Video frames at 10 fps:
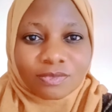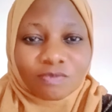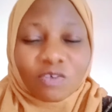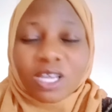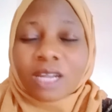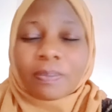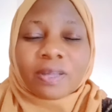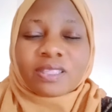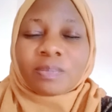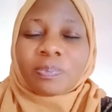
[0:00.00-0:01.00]
Forget
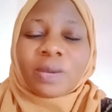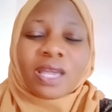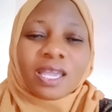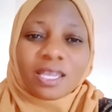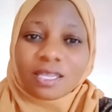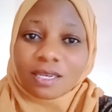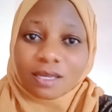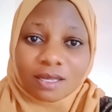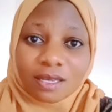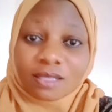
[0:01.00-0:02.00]
about the
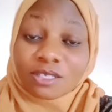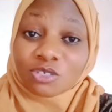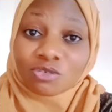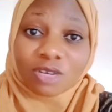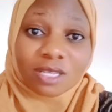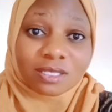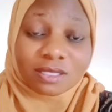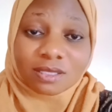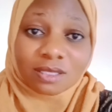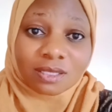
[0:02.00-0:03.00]
pain and the
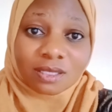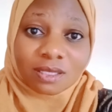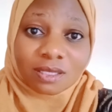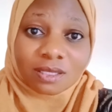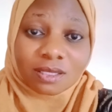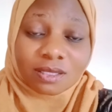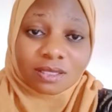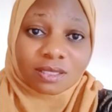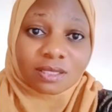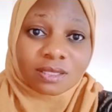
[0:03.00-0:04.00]
stress
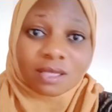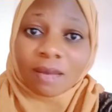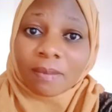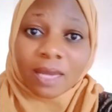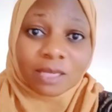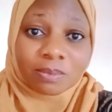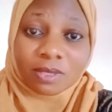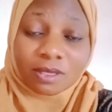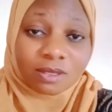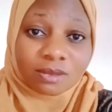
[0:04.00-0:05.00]
some might
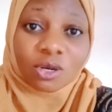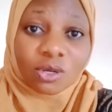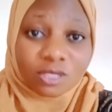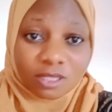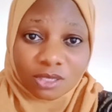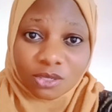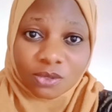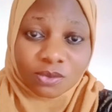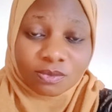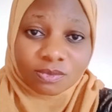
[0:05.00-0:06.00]
be causing you.